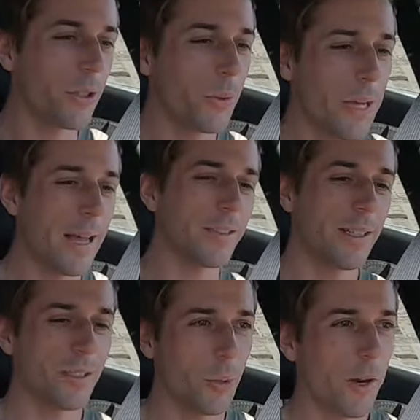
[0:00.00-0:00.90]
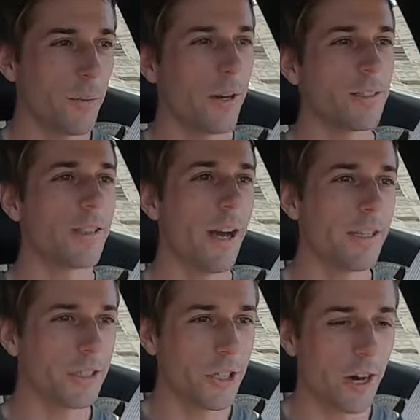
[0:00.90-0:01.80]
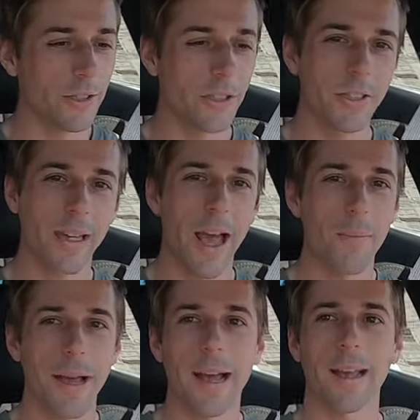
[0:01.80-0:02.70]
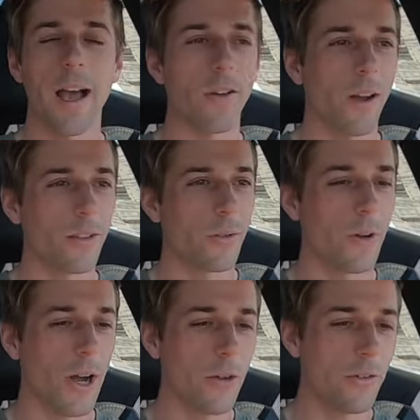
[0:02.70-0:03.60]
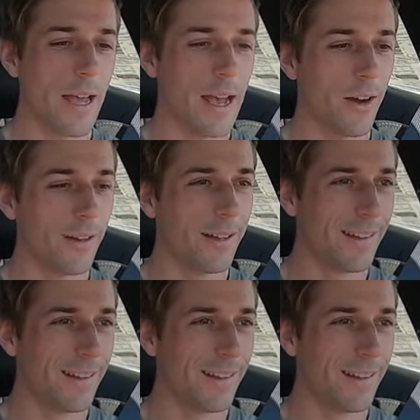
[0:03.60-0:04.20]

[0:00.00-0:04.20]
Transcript: two thousand twenty-one Dodge Charger Scat Pack out on the road now.